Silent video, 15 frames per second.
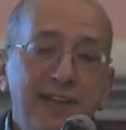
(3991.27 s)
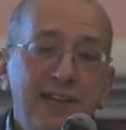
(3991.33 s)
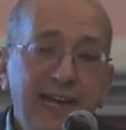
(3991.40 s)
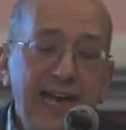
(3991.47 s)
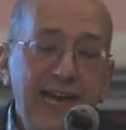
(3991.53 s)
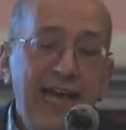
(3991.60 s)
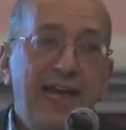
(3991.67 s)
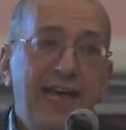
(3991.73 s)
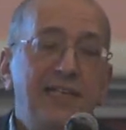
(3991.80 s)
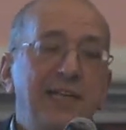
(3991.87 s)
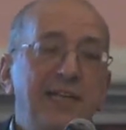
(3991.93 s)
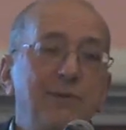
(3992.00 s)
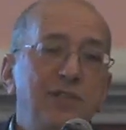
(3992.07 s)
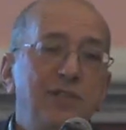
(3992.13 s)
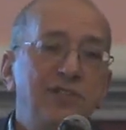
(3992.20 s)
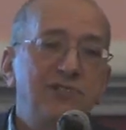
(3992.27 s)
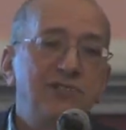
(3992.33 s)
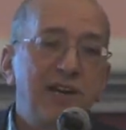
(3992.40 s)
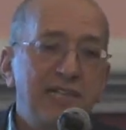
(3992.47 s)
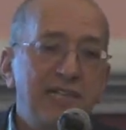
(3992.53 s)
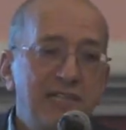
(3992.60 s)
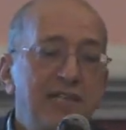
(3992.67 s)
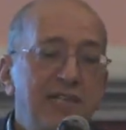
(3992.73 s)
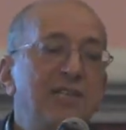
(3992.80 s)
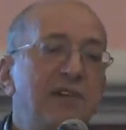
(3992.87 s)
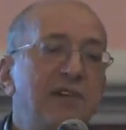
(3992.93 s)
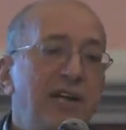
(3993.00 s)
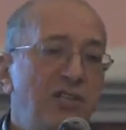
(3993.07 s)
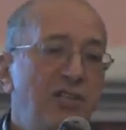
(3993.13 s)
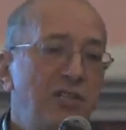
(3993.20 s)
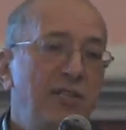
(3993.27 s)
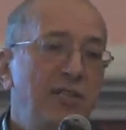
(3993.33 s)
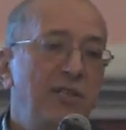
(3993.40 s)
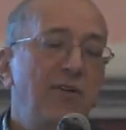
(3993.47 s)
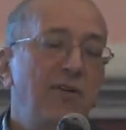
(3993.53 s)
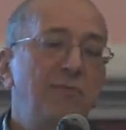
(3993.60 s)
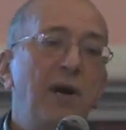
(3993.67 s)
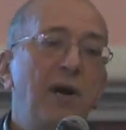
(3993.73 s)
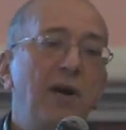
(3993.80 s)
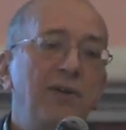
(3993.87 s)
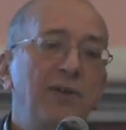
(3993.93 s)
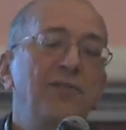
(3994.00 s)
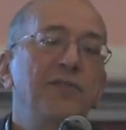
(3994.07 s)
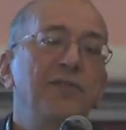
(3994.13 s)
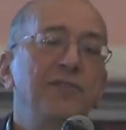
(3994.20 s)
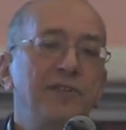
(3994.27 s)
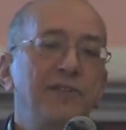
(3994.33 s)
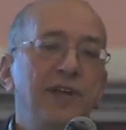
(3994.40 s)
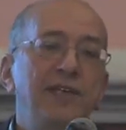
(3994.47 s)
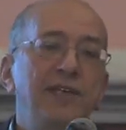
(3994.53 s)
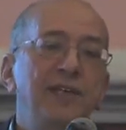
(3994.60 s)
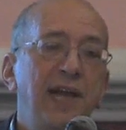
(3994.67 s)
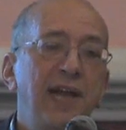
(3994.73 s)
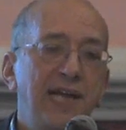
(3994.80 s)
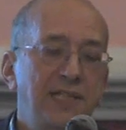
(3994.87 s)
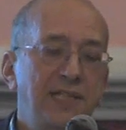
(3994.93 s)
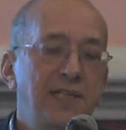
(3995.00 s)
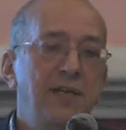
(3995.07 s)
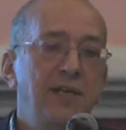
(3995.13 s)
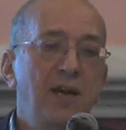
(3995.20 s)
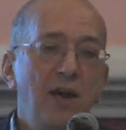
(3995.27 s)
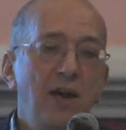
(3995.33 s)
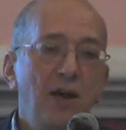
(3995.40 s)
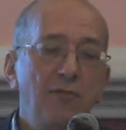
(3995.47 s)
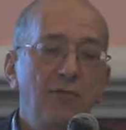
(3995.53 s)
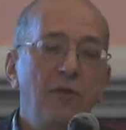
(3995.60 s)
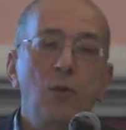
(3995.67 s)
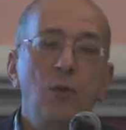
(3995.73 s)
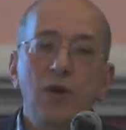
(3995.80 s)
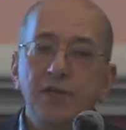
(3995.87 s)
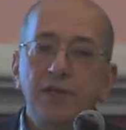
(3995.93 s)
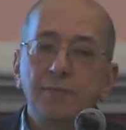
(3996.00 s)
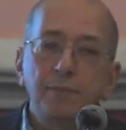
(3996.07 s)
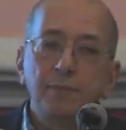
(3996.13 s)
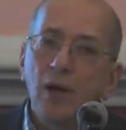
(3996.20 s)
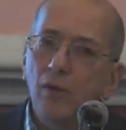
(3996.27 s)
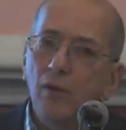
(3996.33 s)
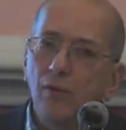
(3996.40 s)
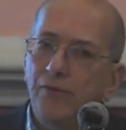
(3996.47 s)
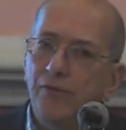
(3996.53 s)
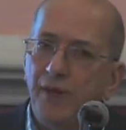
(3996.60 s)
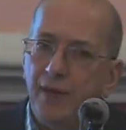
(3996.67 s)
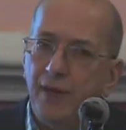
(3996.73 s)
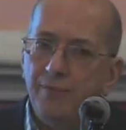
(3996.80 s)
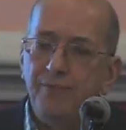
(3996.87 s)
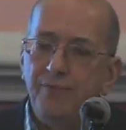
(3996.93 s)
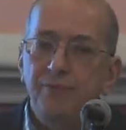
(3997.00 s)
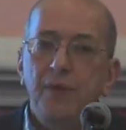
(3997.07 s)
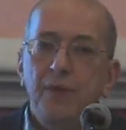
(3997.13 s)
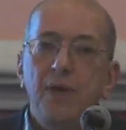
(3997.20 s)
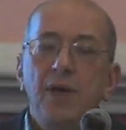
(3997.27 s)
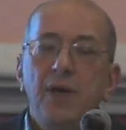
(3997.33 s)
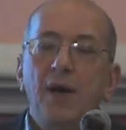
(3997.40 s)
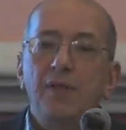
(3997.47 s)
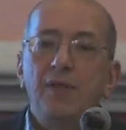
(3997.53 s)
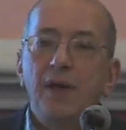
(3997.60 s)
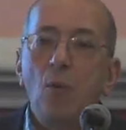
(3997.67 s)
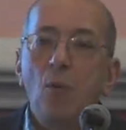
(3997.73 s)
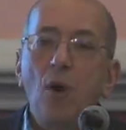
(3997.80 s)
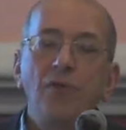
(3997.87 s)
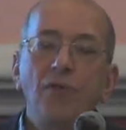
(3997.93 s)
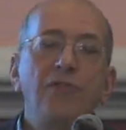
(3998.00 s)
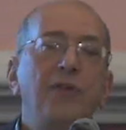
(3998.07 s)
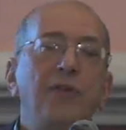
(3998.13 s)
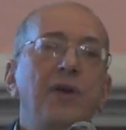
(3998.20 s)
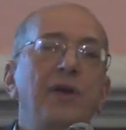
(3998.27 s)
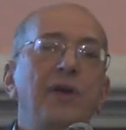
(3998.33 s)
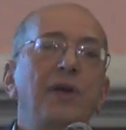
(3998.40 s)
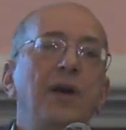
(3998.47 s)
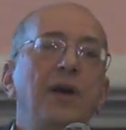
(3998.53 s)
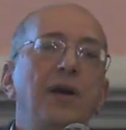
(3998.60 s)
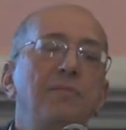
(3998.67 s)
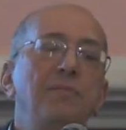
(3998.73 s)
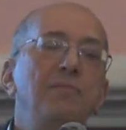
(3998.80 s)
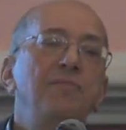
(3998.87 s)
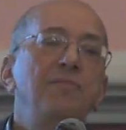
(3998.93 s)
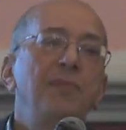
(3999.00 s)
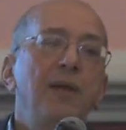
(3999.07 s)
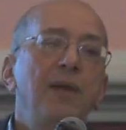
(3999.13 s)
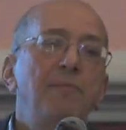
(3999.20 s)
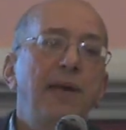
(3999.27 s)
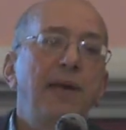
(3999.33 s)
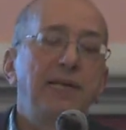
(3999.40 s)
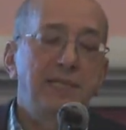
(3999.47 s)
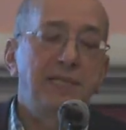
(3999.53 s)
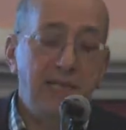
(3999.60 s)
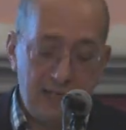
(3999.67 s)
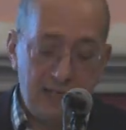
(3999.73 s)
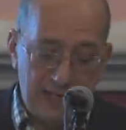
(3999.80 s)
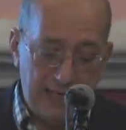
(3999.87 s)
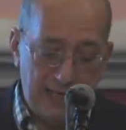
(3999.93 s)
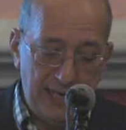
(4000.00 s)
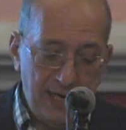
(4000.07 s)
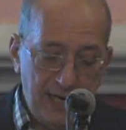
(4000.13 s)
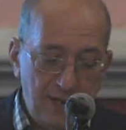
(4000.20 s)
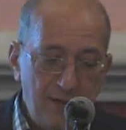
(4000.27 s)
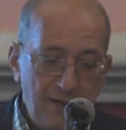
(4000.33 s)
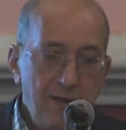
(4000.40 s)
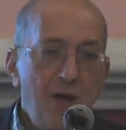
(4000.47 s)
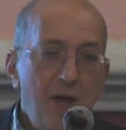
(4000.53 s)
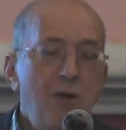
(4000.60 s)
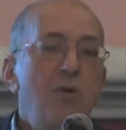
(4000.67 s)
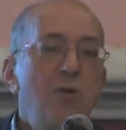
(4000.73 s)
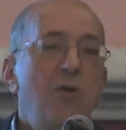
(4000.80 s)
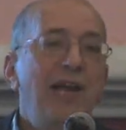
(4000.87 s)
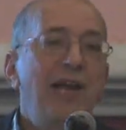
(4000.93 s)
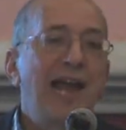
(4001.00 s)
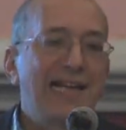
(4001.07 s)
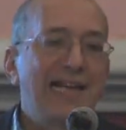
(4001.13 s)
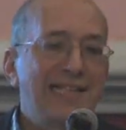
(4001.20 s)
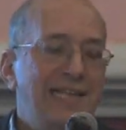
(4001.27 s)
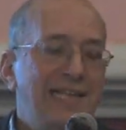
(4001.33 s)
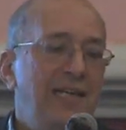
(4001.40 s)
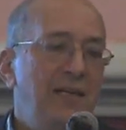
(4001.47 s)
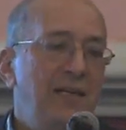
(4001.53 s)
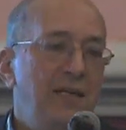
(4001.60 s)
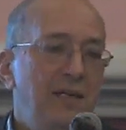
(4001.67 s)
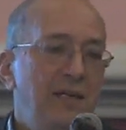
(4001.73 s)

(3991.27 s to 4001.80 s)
thing is, it was a transliteration of Parkinson's into Latin of the word palsy. And there was um, basically no Latin.